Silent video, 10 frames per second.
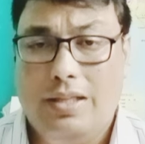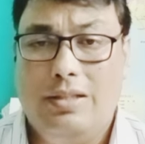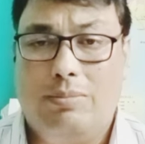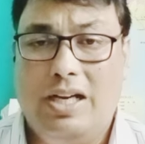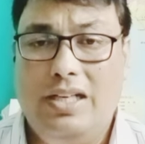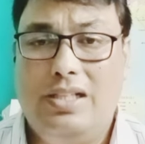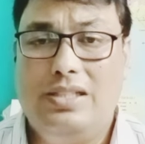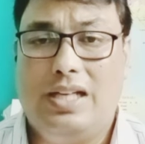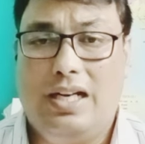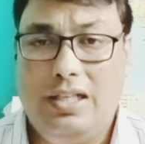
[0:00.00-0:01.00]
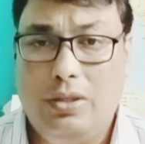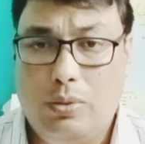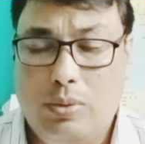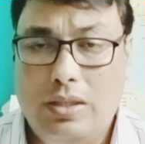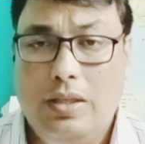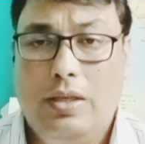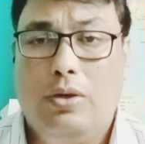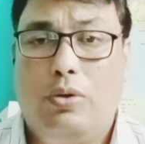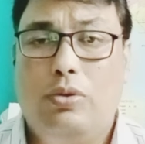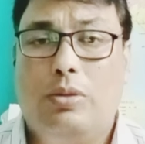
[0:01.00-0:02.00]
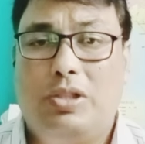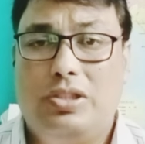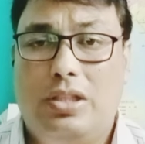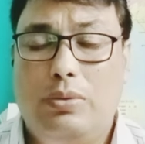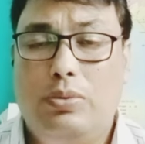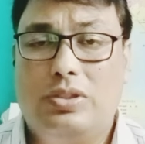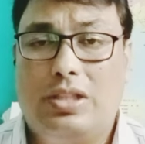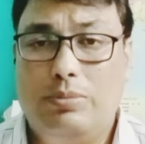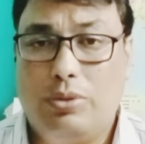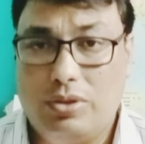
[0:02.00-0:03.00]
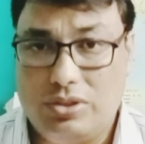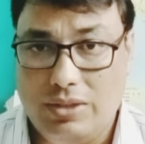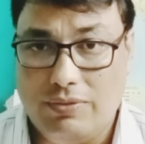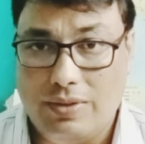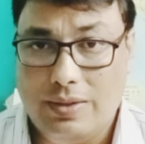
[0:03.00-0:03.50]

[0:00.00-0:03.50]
the minor is handed over to the person who's come to receive.